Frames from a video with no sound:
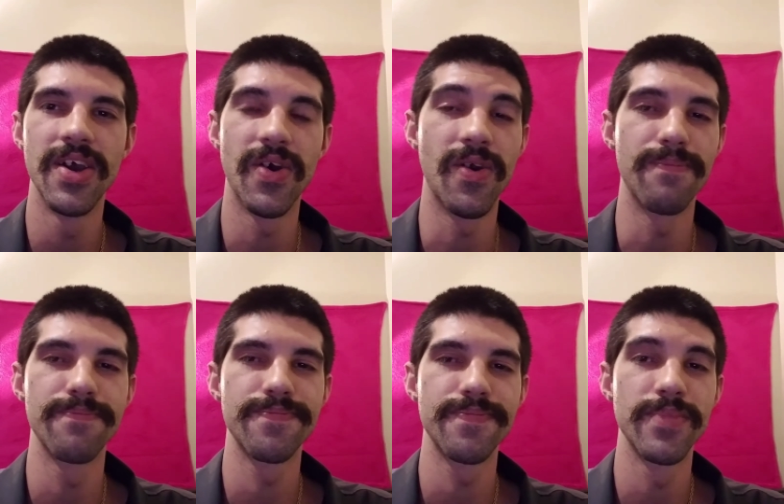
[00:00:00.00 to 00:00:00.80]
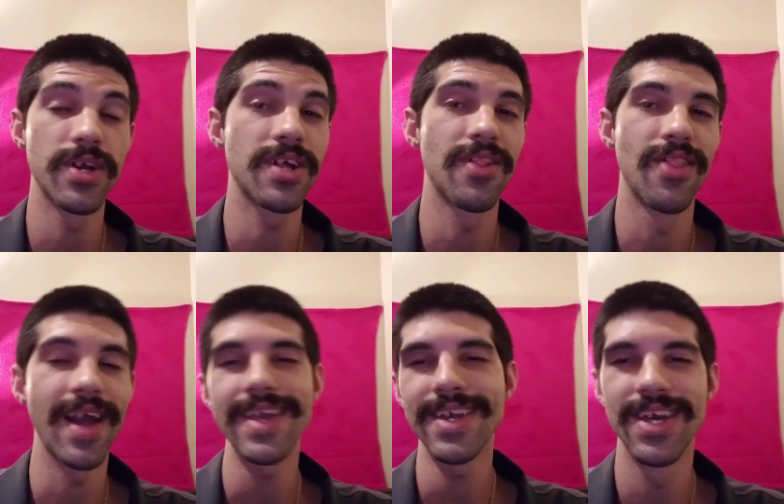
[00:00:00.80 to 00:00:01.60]
or look
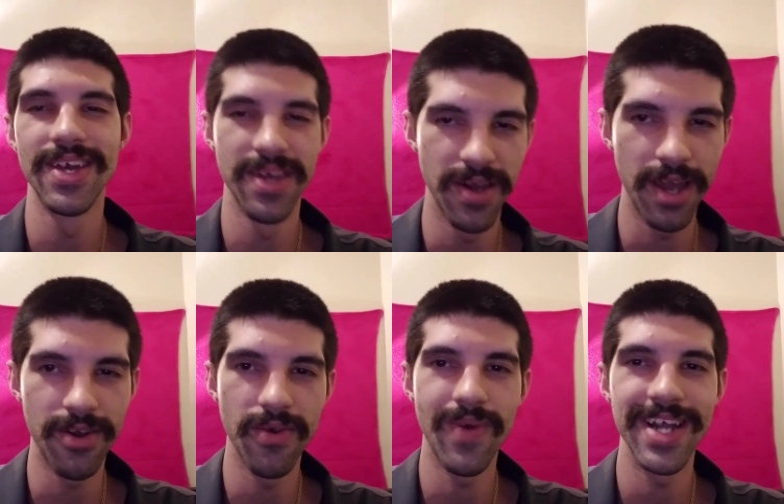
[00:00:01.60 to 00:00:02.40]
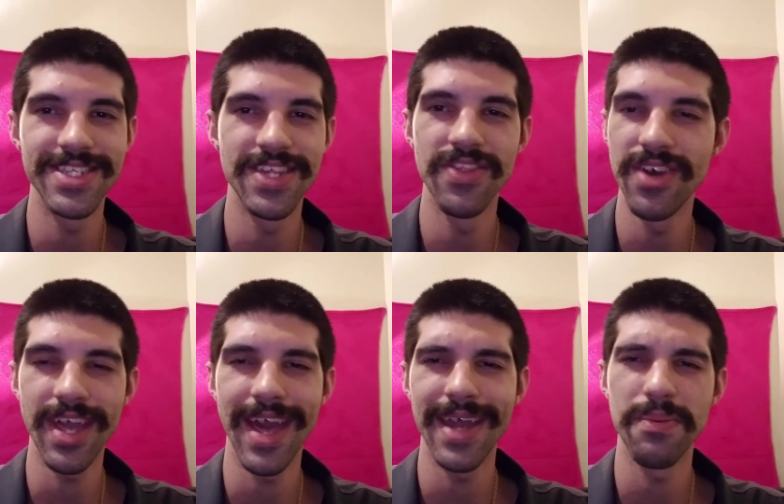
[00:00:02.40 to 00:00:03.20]
like. I don't know why I said look
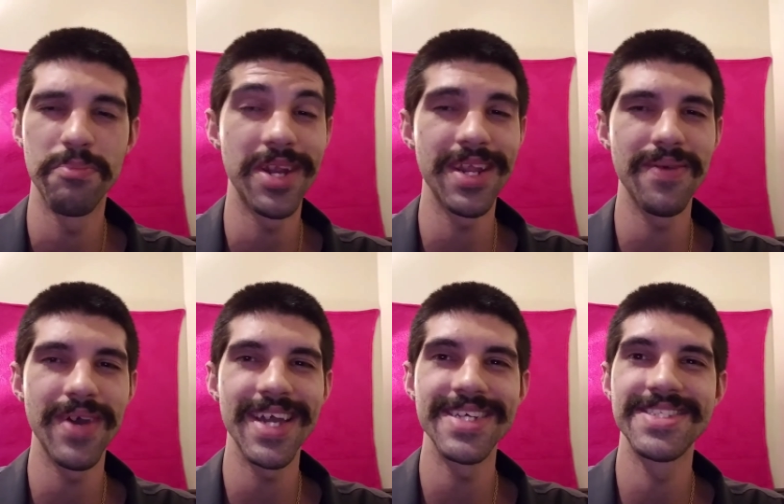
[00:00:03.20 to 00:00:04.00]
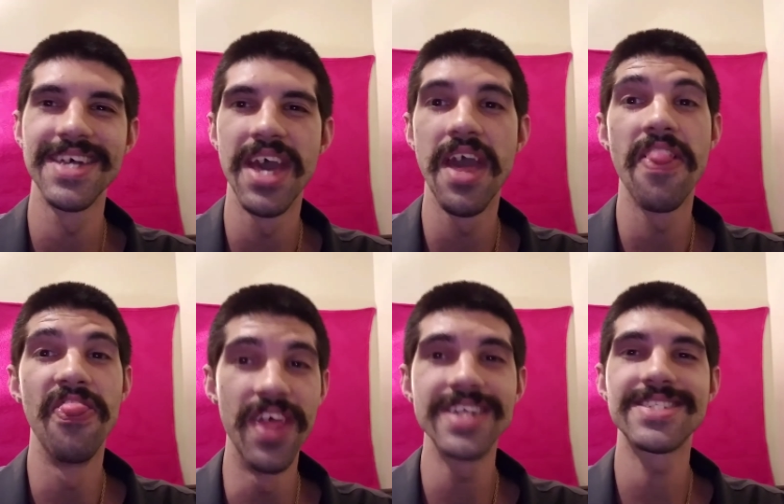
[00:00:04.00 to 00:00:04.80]
at. But anyways,
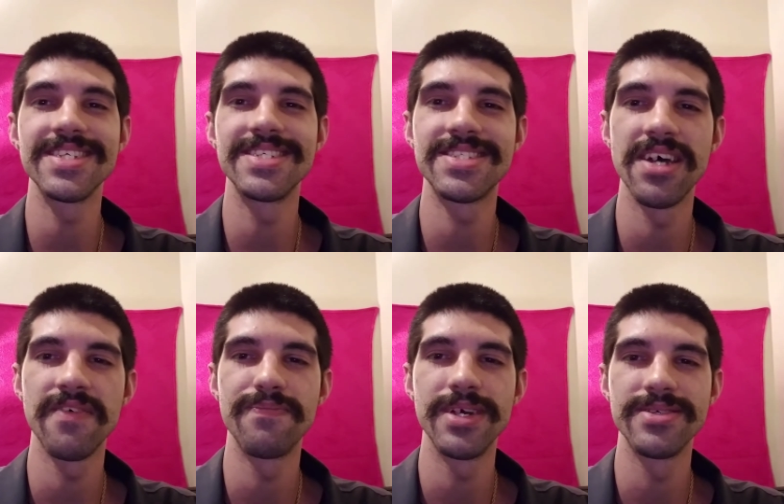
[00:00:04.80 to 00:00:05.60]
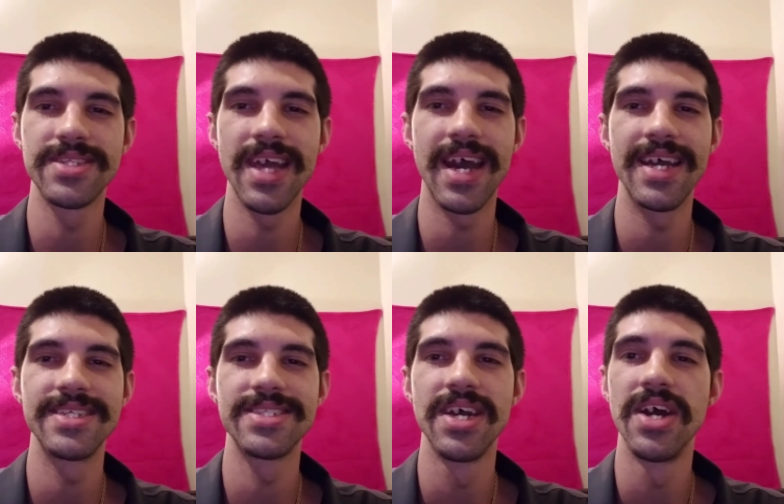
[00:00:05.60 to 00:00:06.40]
this is Tough Builds,
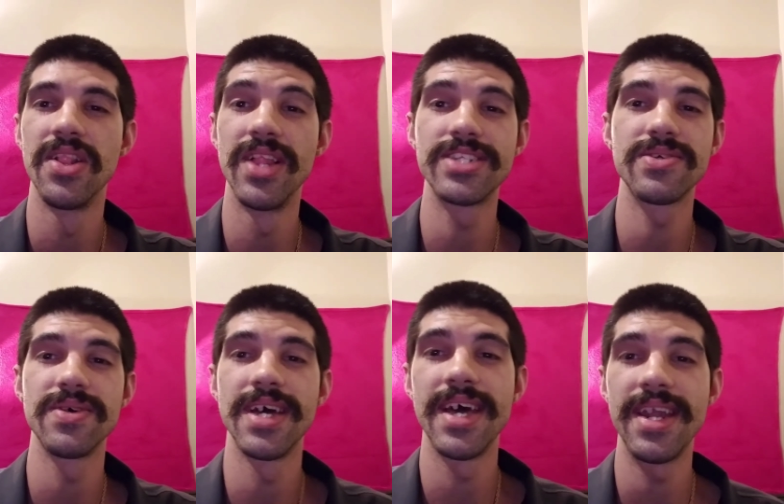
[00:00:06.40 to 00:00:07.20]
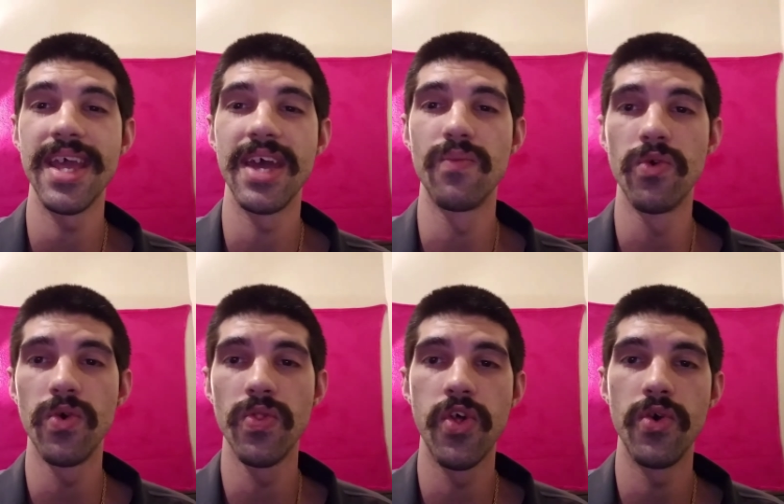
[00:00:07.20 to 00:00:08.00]
guys. Let's go ahead and
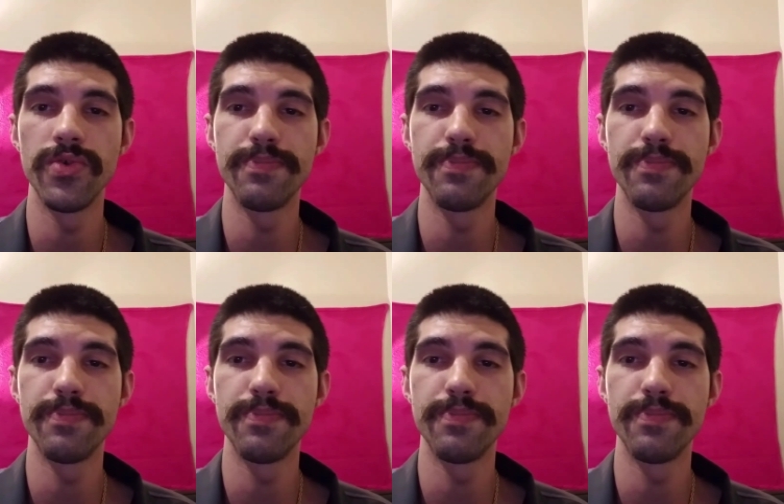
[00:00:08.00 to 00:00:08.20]
roll the